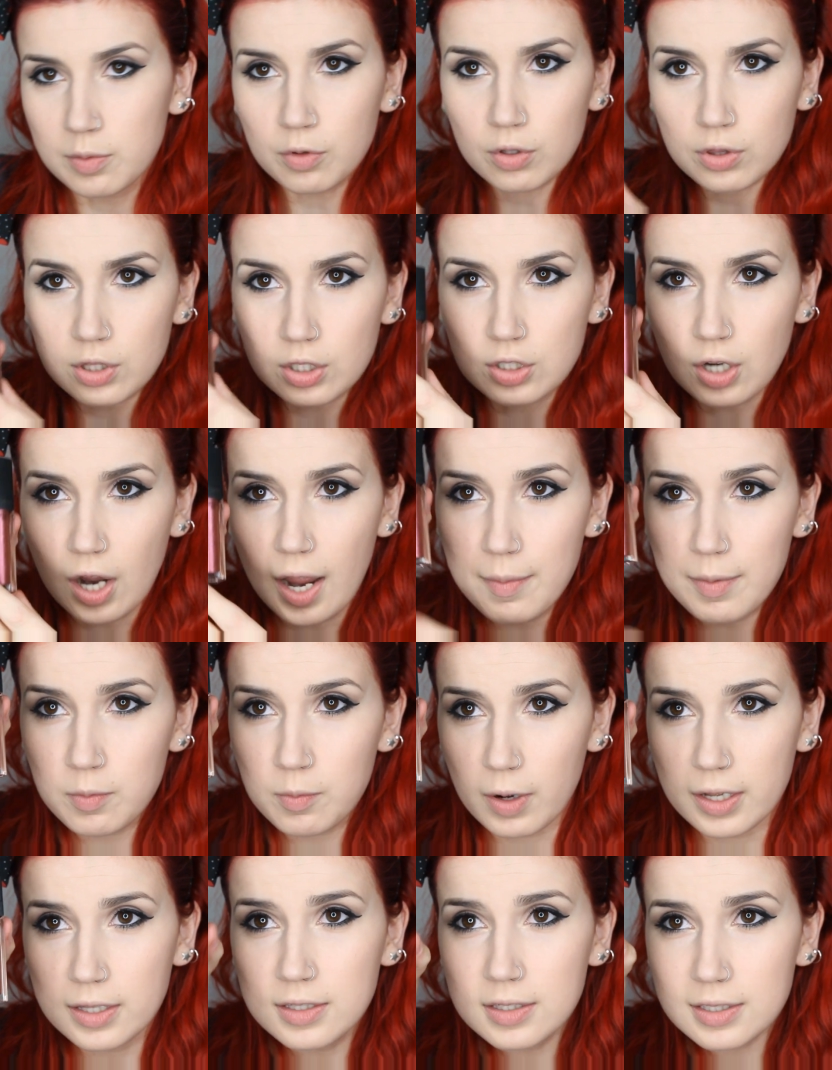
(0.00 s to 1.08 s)
we've got the diamond
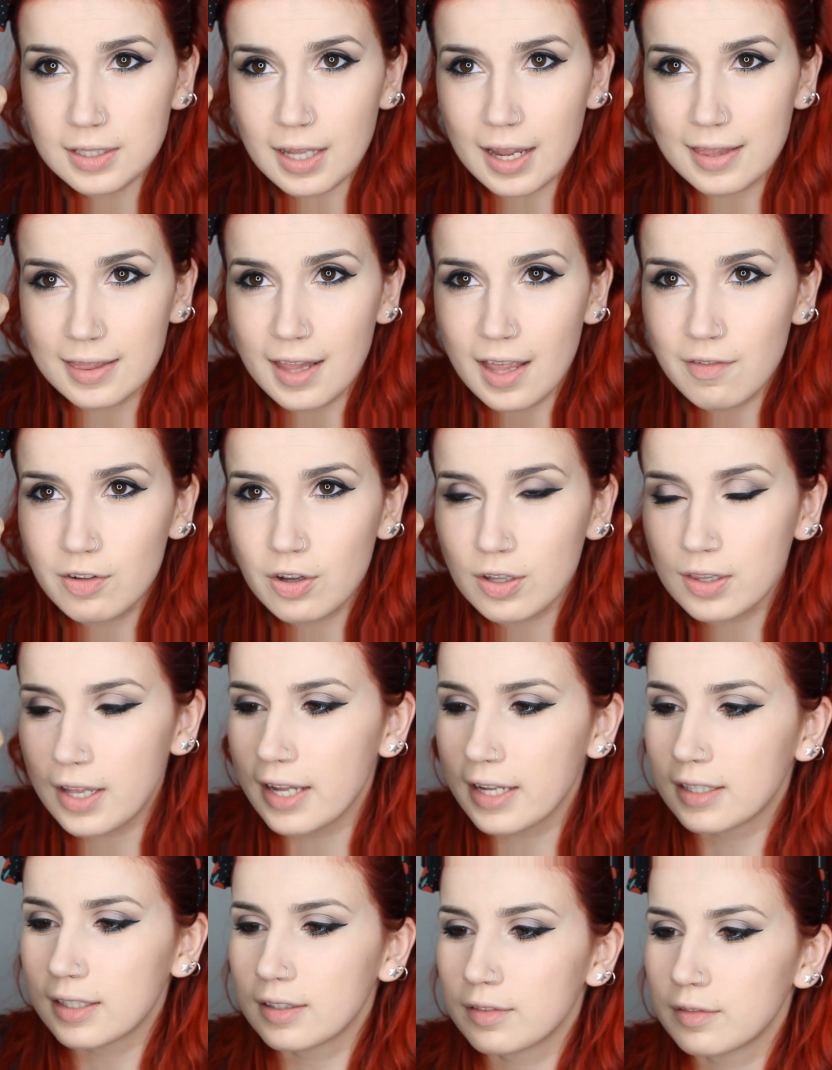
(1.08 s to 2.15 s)
ones, and they've got
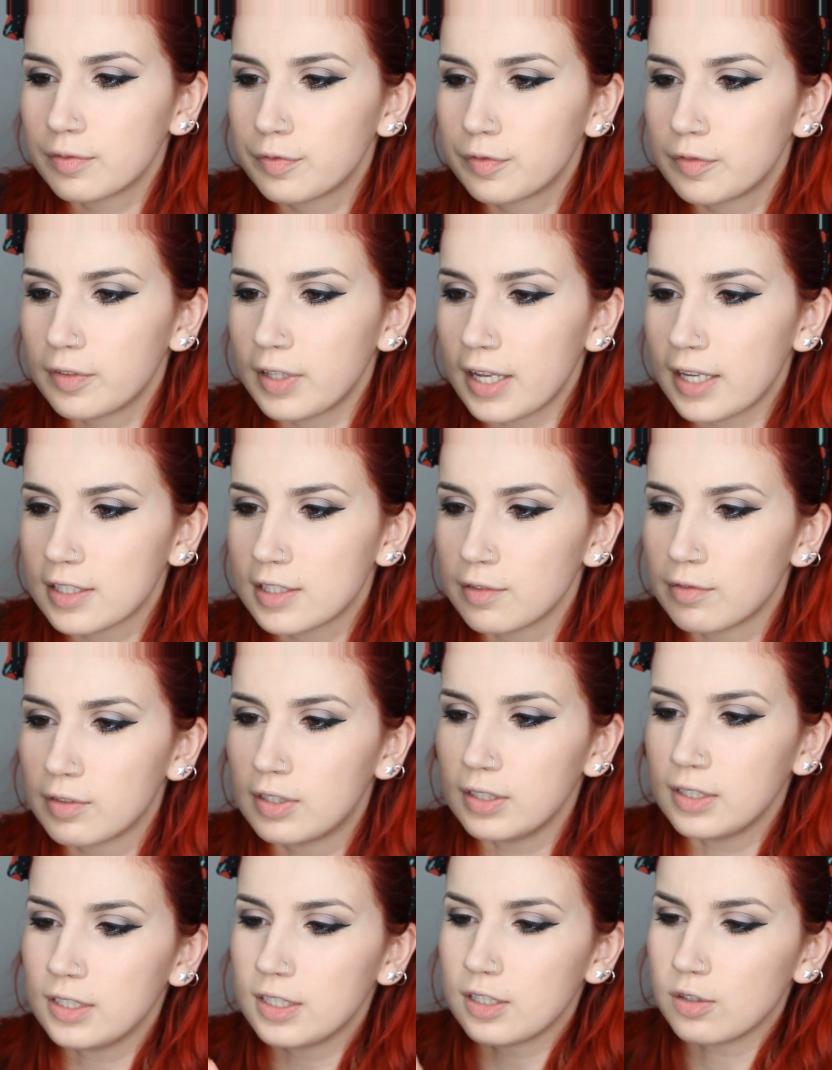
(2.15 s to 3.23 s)
like flecks of
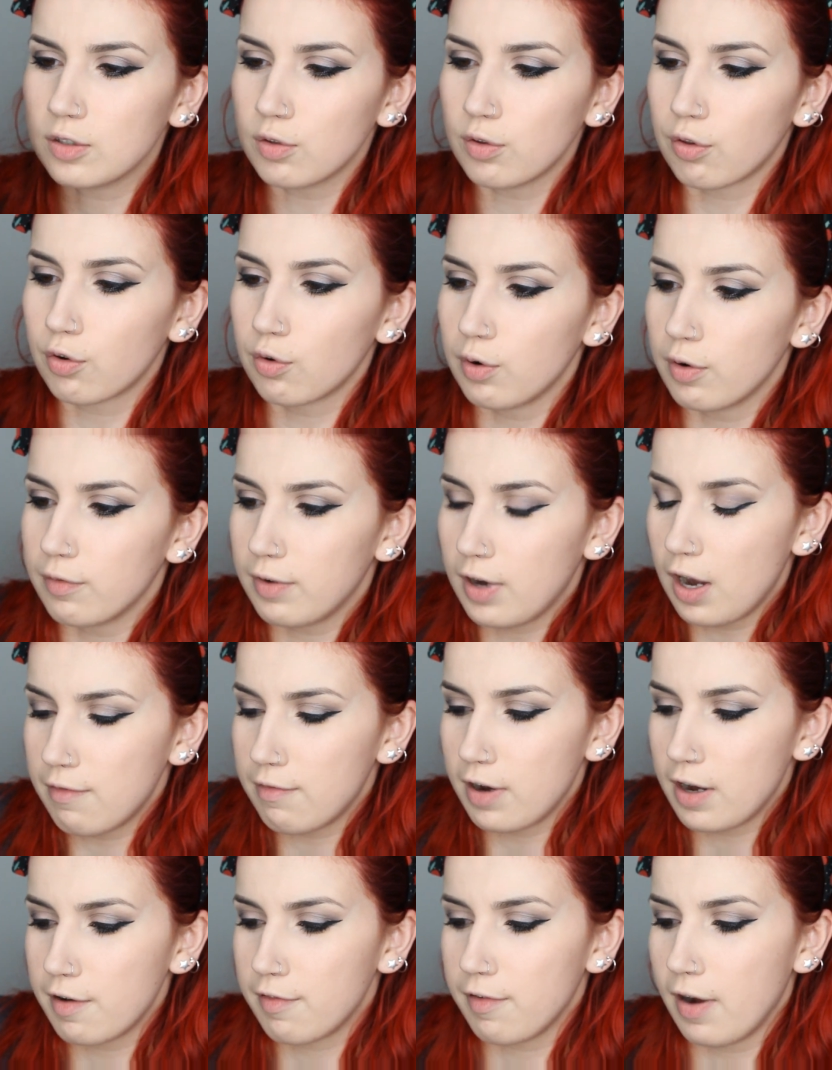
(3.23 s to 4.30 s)
glitter all through it, very,
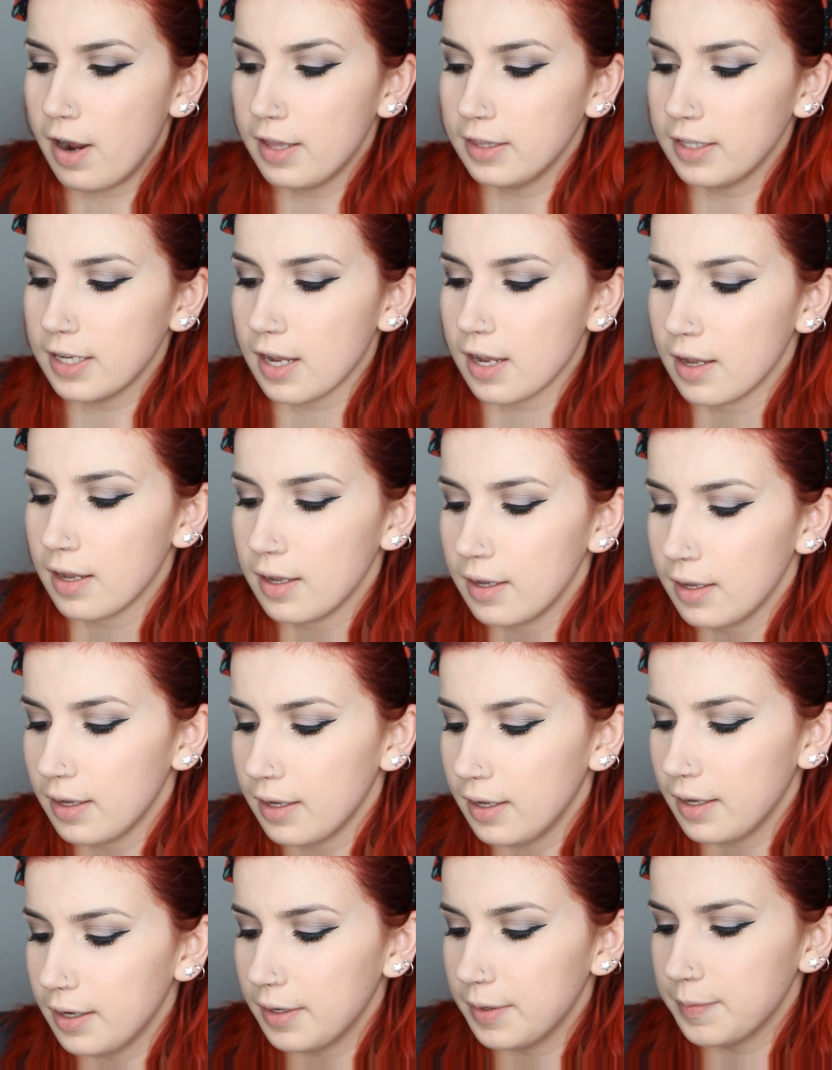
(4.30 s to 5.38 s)
very finely.
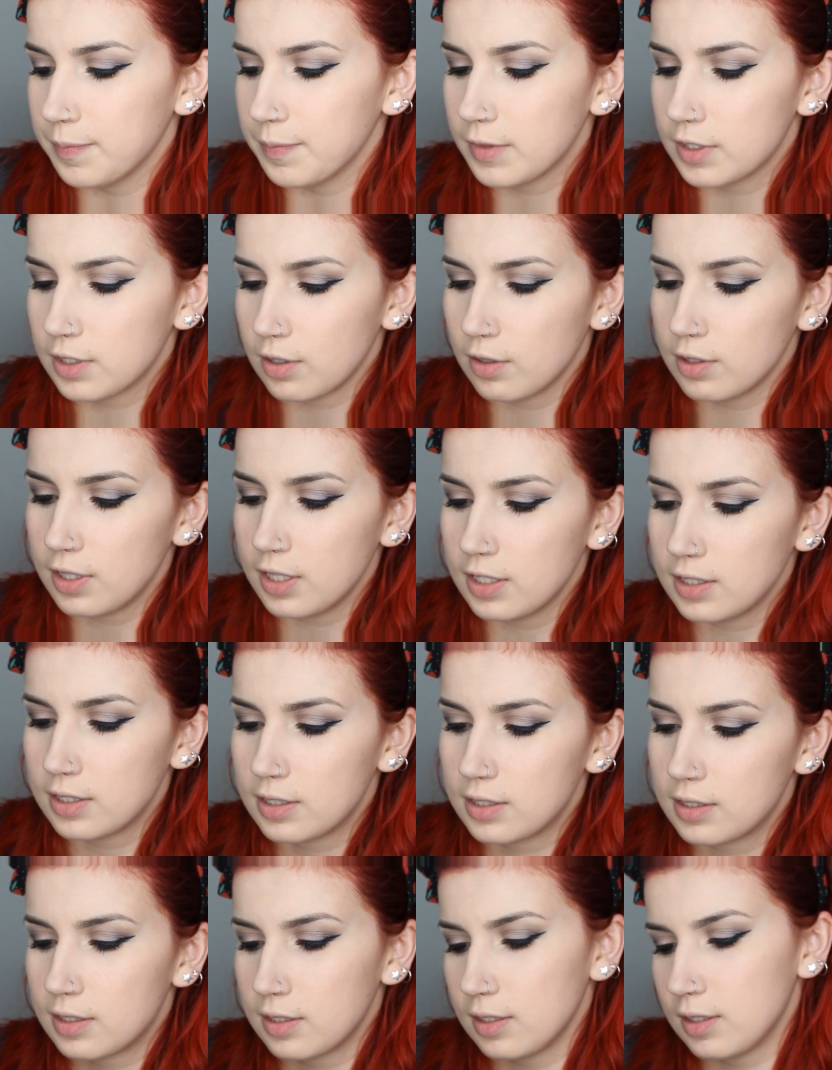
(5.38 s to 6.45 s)
So
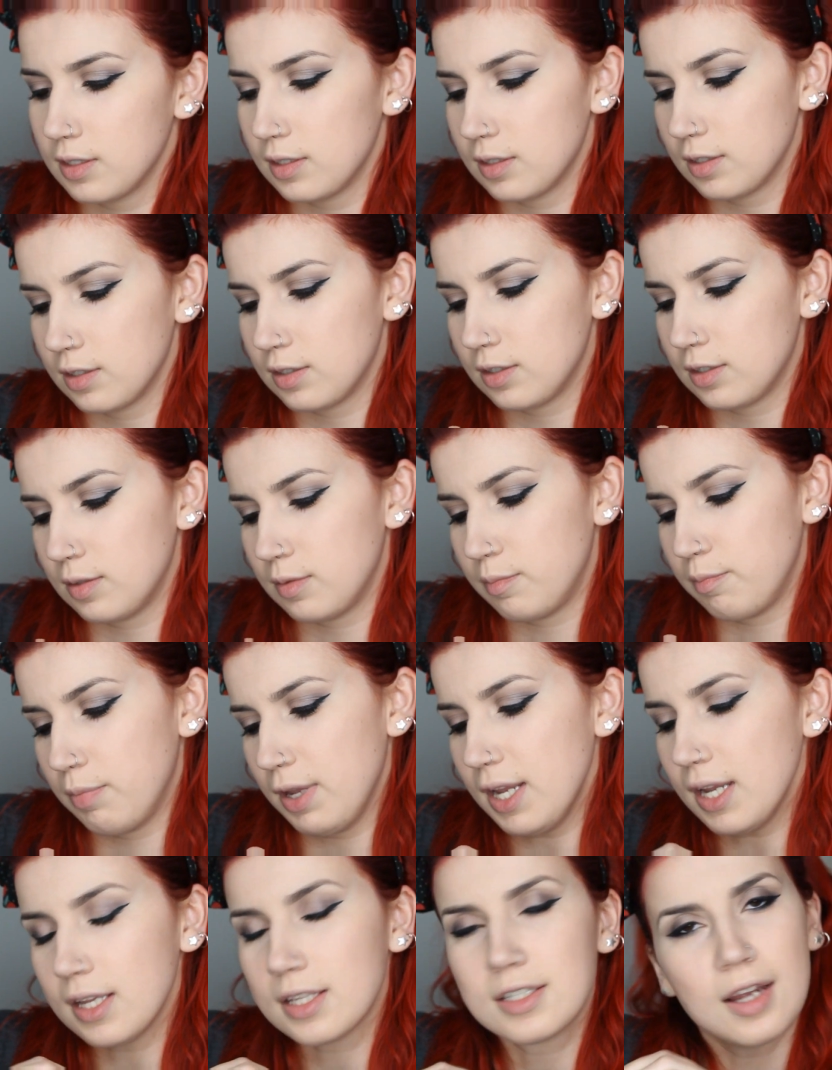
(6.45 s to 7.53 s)
there's
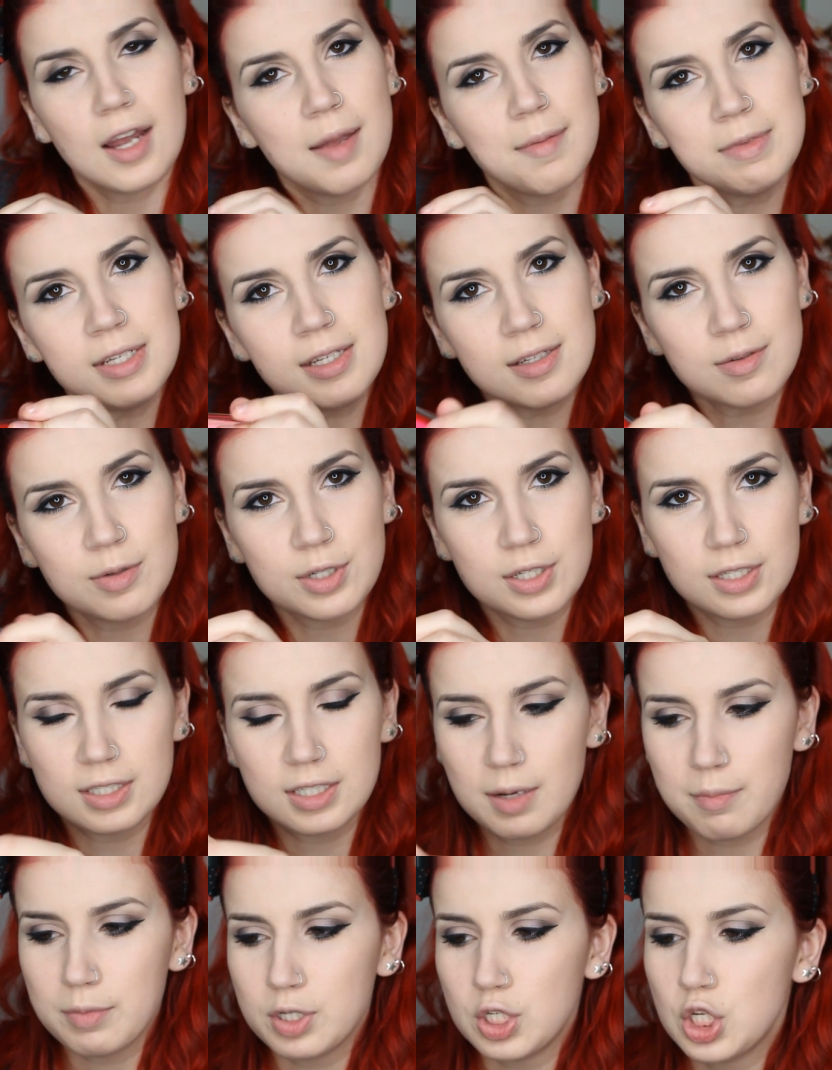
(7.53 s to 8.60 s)
pink diamond, which is
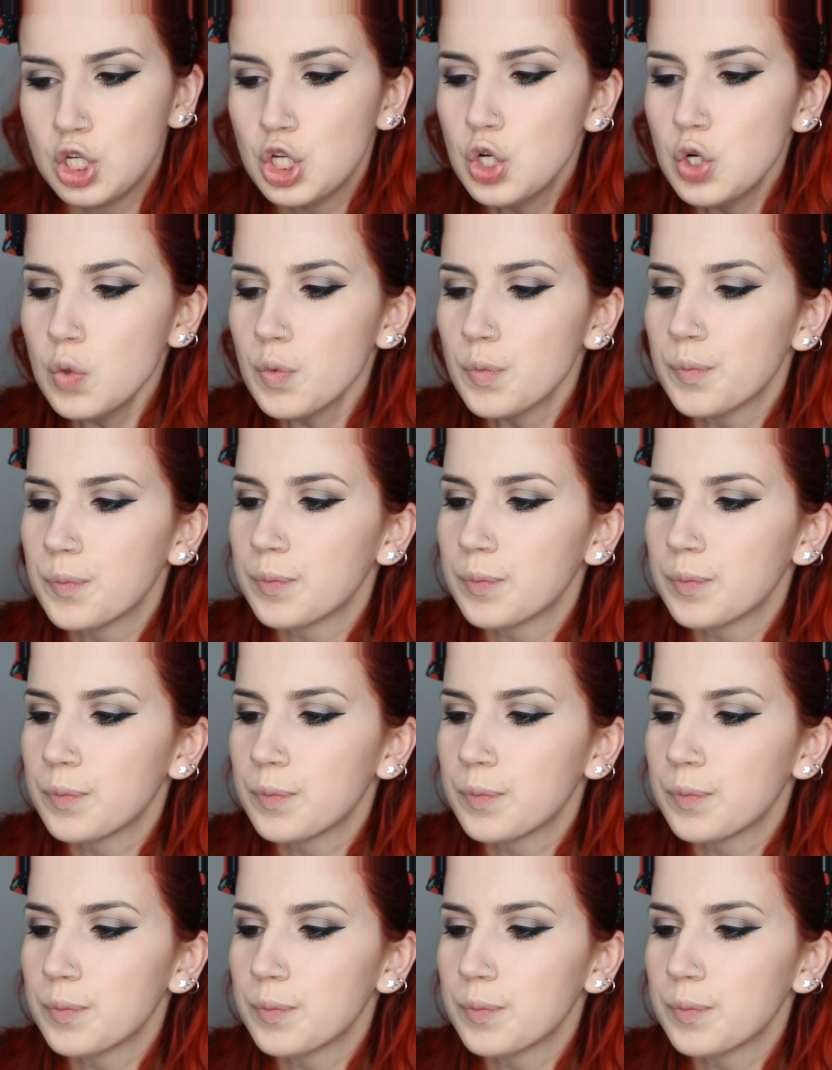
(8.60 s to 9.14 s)
number 2.